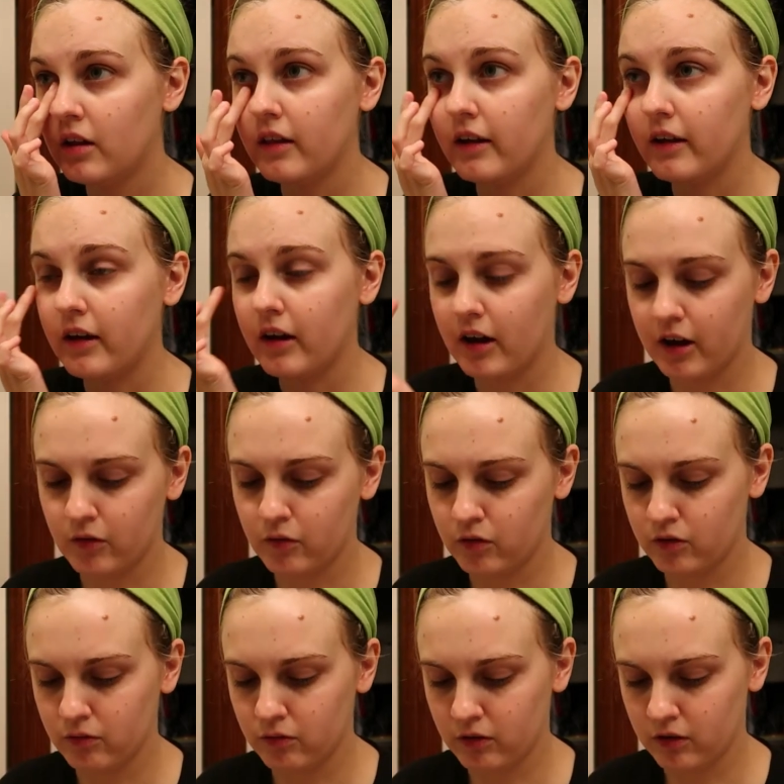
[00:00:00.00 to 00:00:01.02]
Like, I
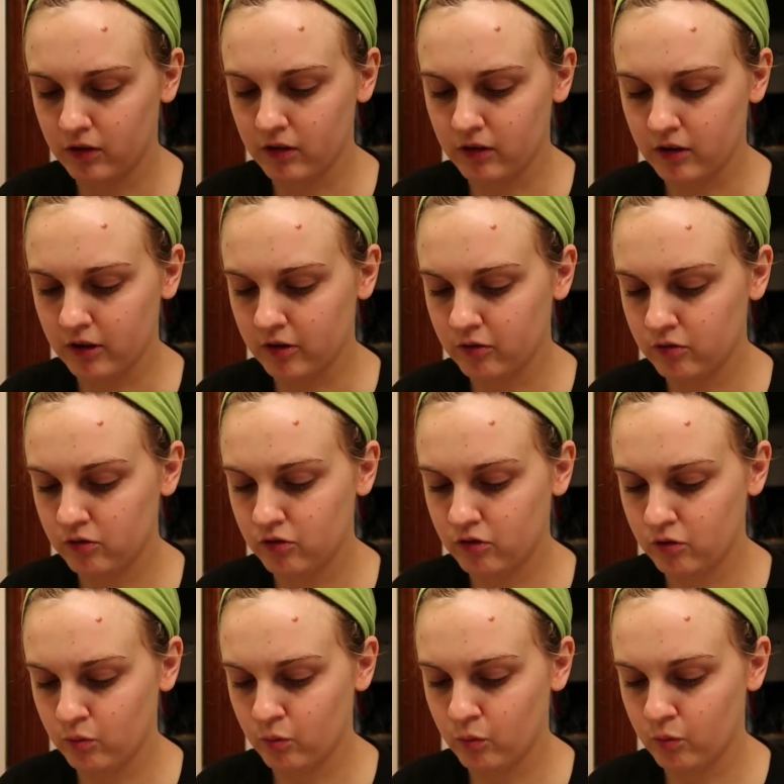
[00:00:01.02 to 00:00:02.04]
would really love
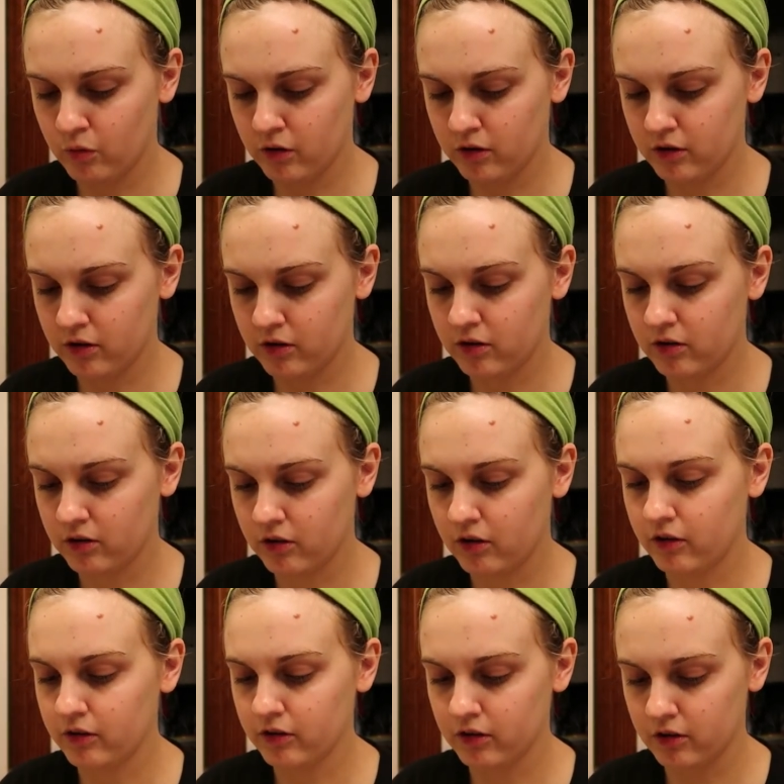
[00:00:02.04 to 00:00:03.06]
to work
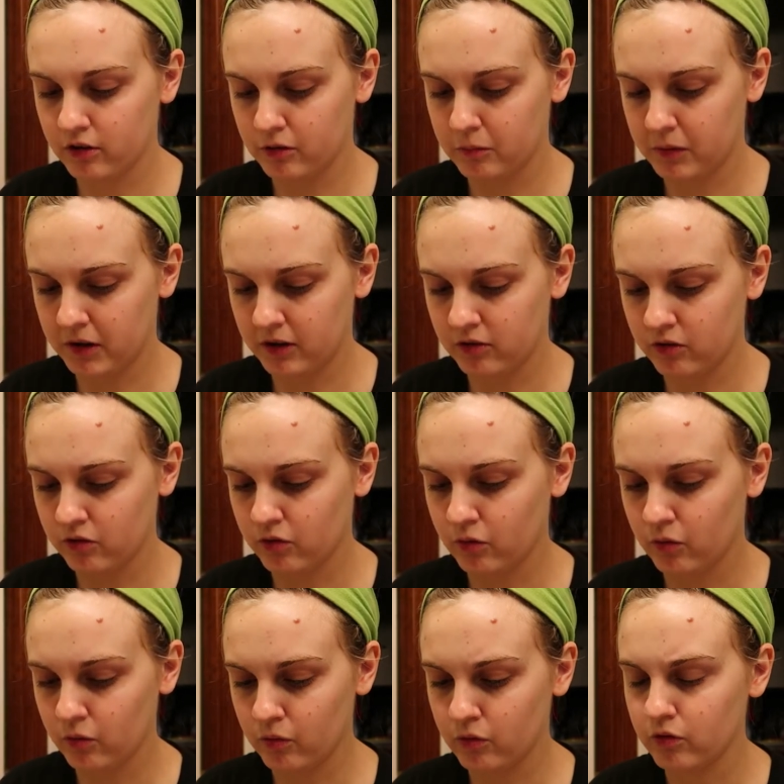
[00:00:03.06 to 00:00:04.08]
longer, but I just
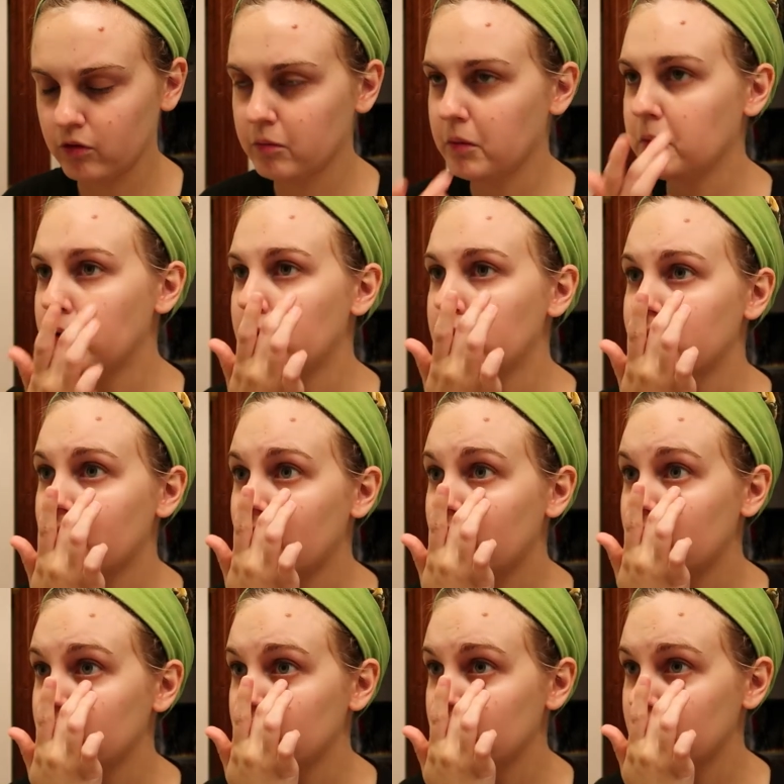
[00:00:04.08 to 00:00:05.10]
told my mom, like,
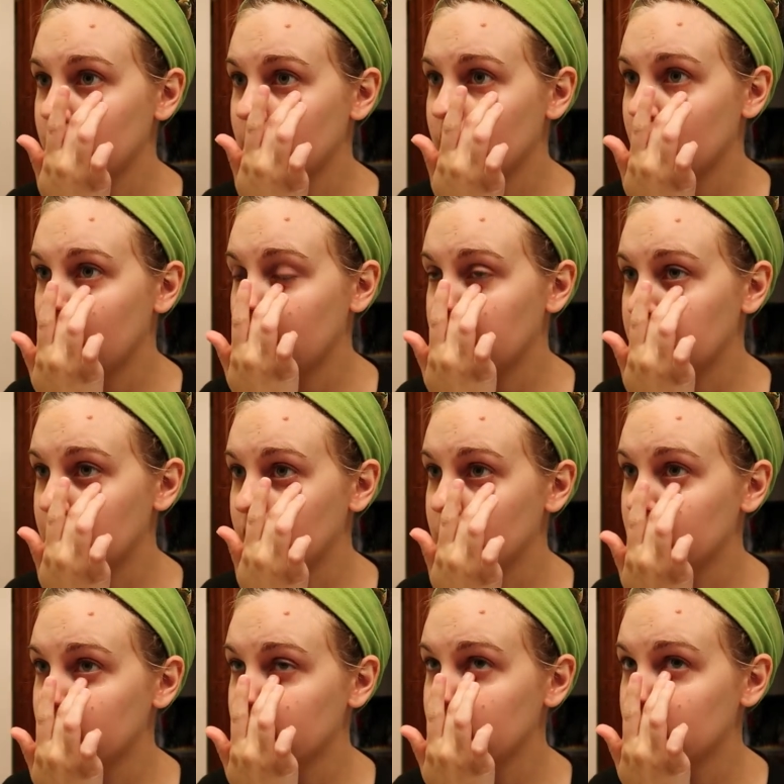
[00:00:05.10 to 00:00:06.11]
I'll just like hop
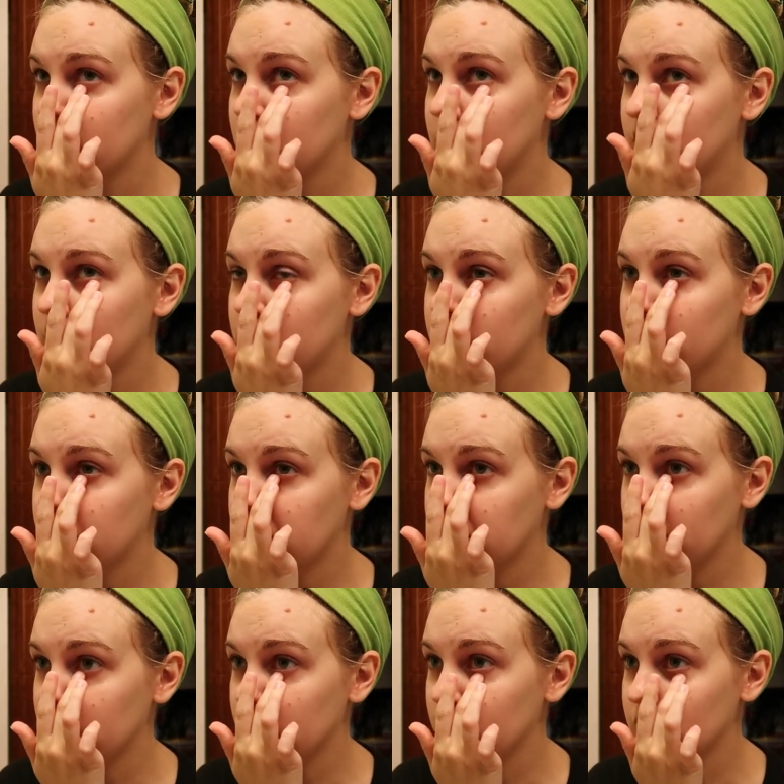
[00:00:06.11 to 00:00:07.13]
over to my
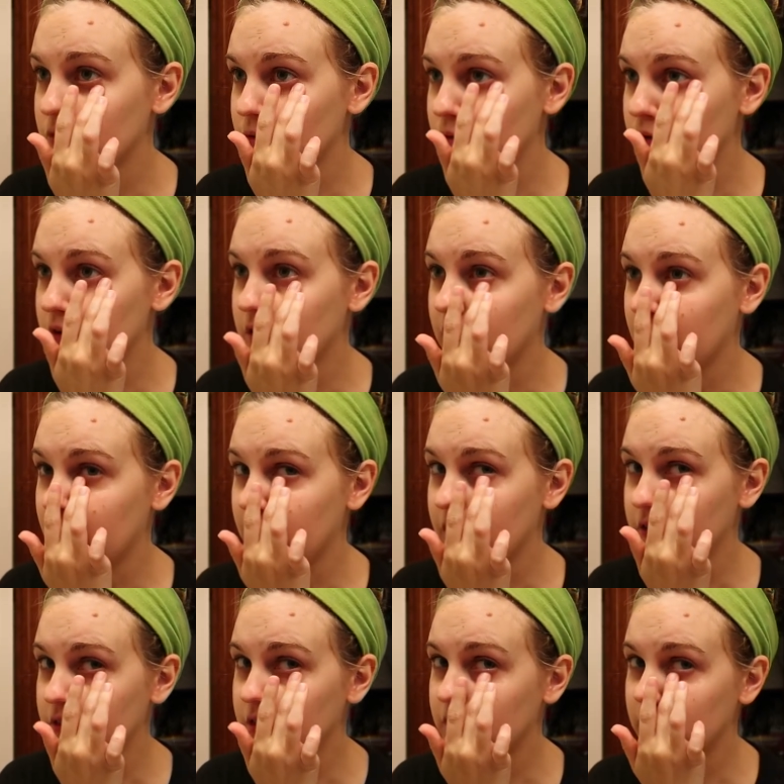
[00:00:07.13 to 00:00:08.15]
other store and hang
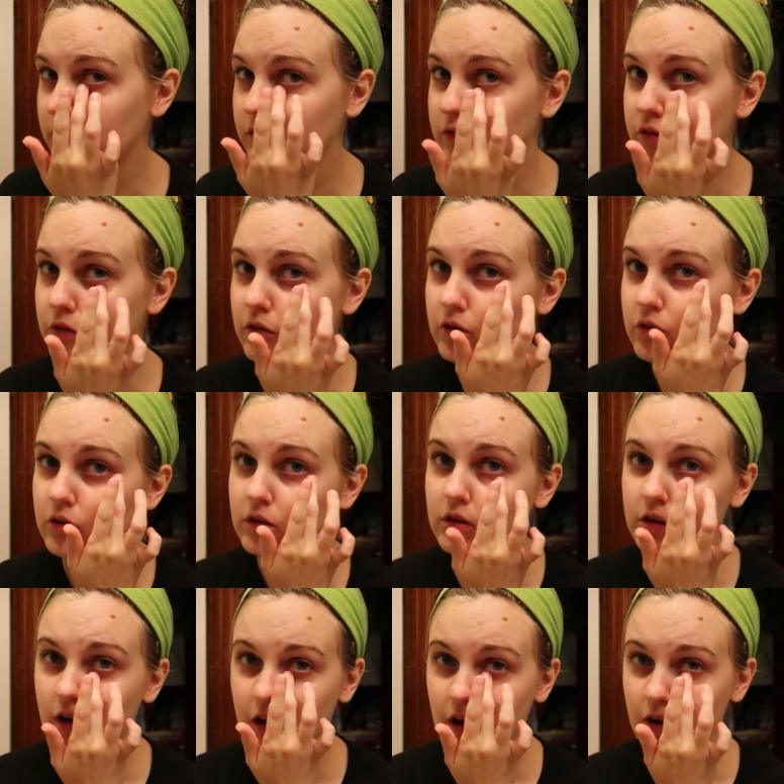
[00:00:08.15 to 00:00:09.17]
out there for
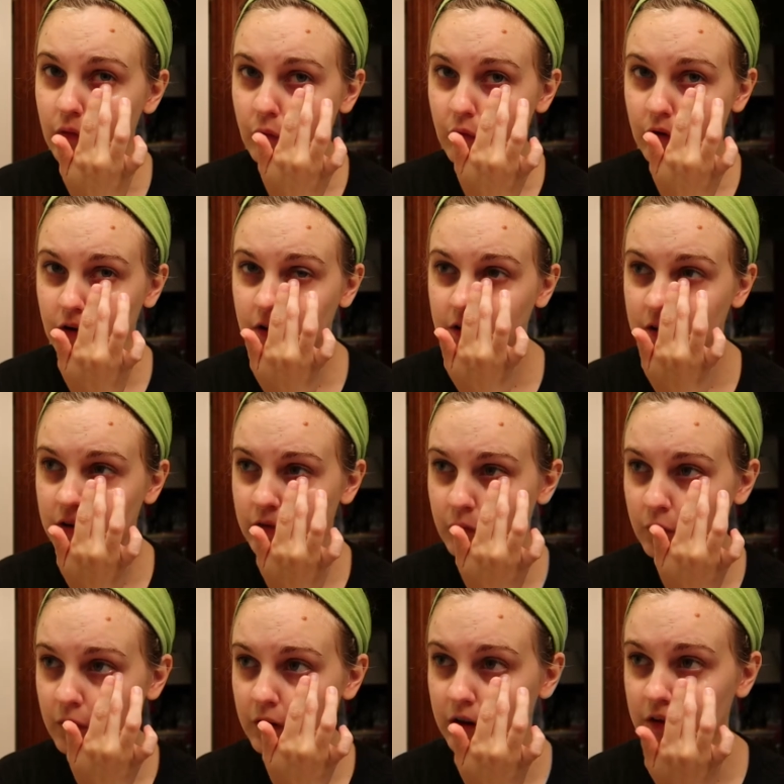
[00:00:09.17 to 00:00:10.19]
an hour
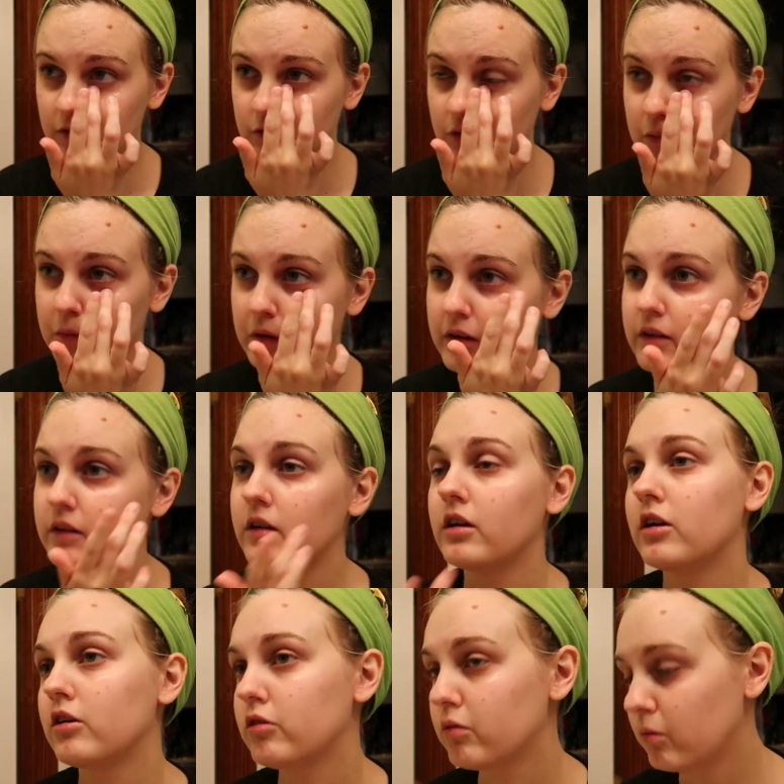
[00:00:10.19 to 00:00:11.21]
waiting for Brett to get
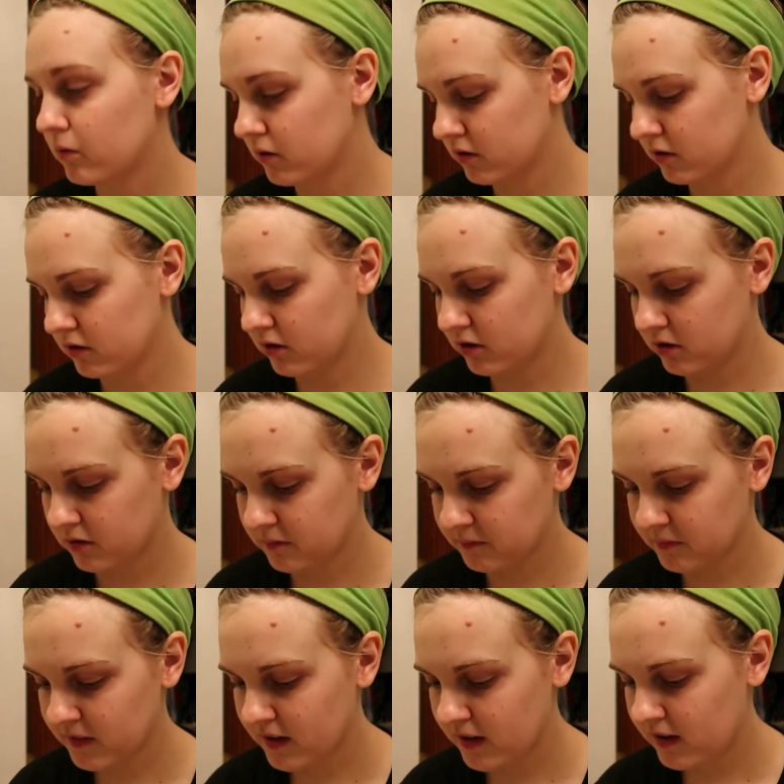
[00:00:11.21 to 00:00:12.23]
off work
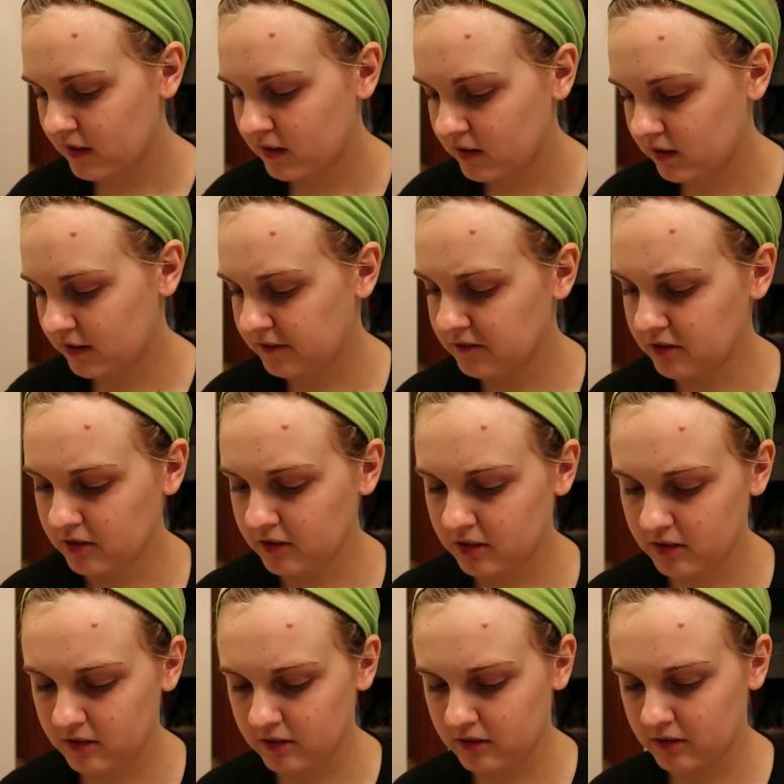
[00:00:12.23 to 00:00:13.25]
and
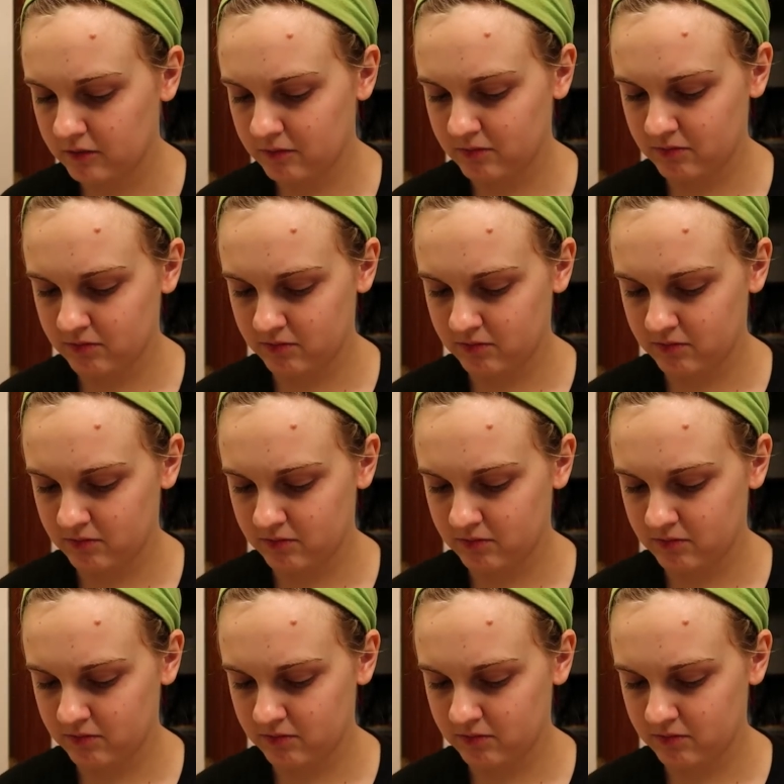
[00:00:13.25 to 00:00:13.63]
everything.